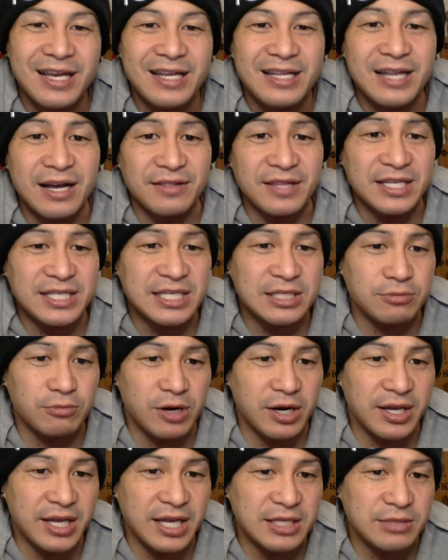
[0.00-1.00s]
Now, this is
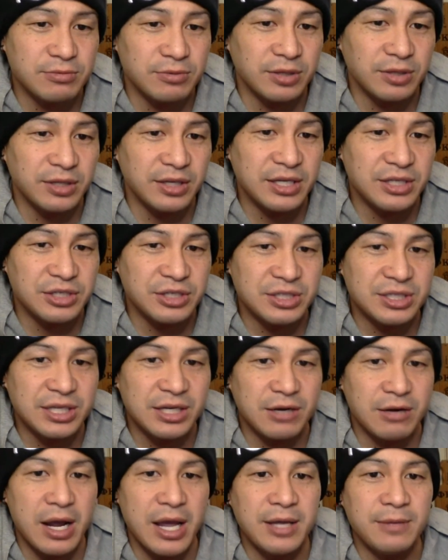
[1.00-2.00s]
where it gets really interesting,
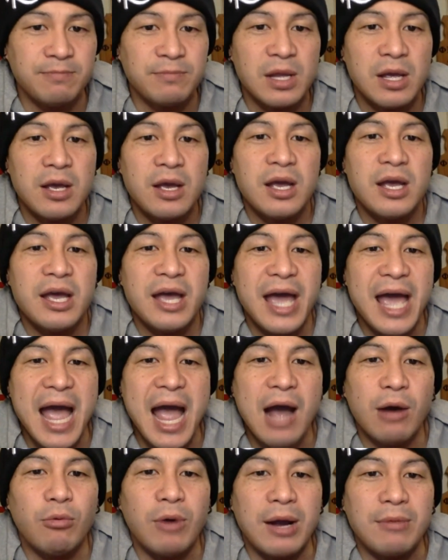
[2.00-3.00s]
all right?
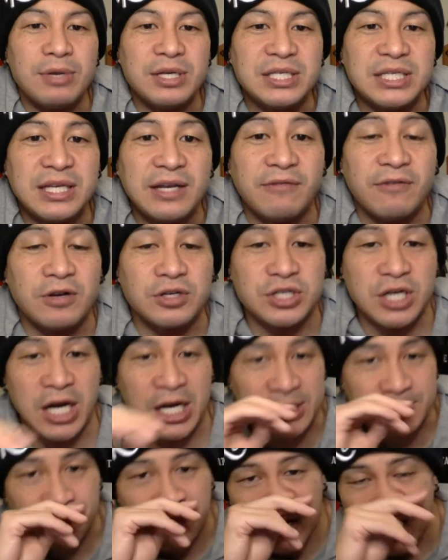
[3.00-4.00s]
At wide receiver,
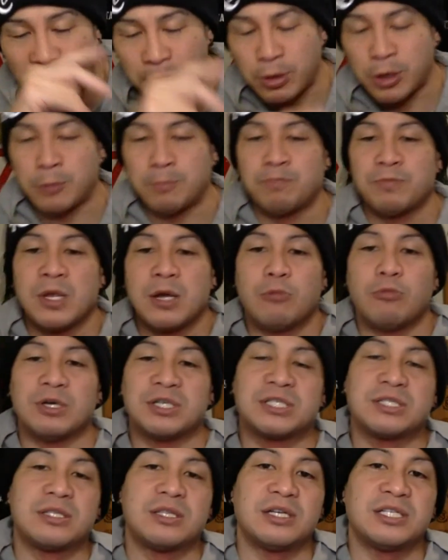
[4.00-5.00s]
Josh Palmer
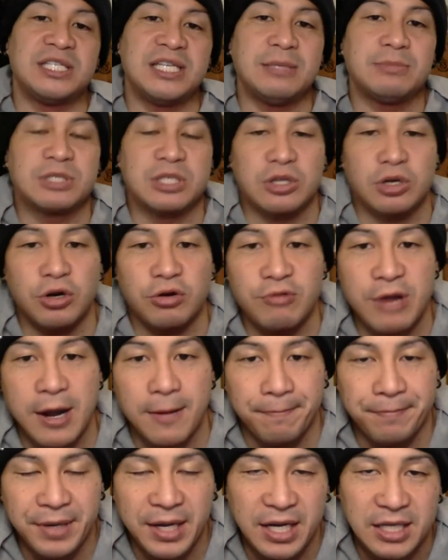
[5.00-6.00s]
was the team's third
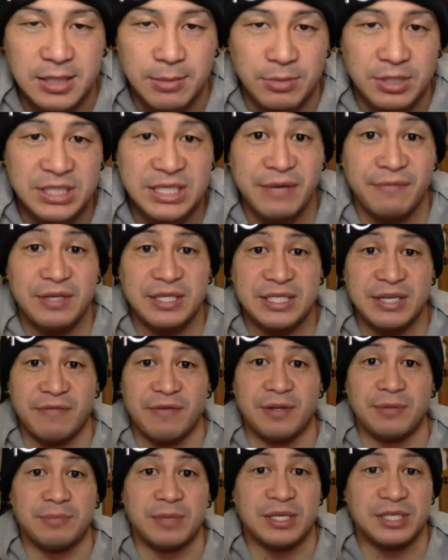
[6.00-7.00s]
round pick, number
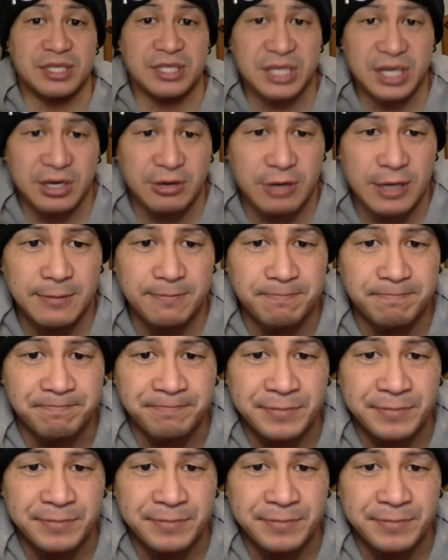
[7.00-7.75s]
77. Is the ticker up?